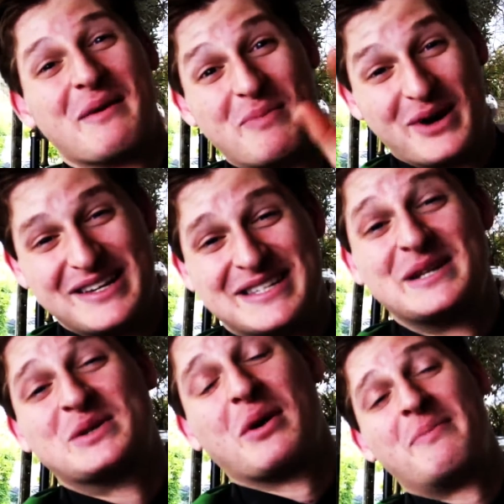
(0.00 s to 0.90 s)
The body's
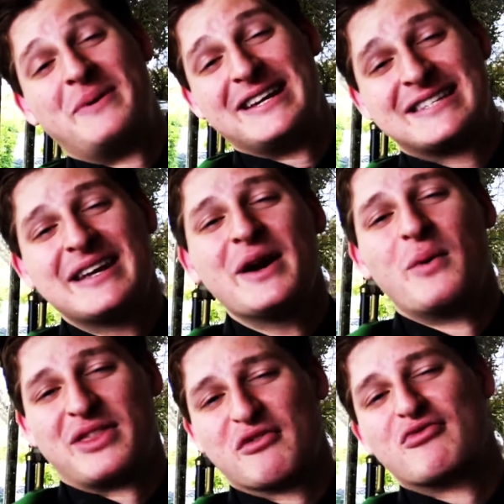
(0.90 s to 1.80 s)
into a pit
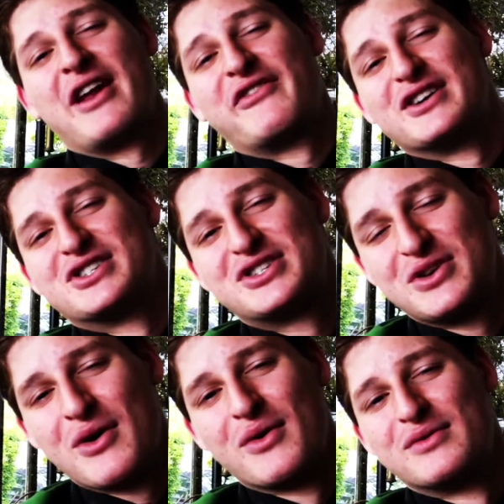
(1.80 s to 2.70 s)
with river
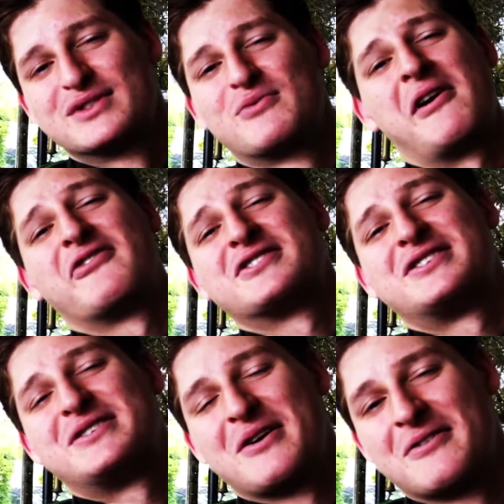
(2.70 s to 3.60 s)
stones
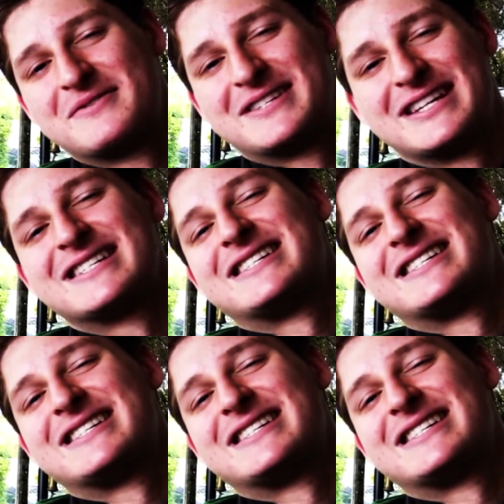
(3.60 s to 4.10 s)
and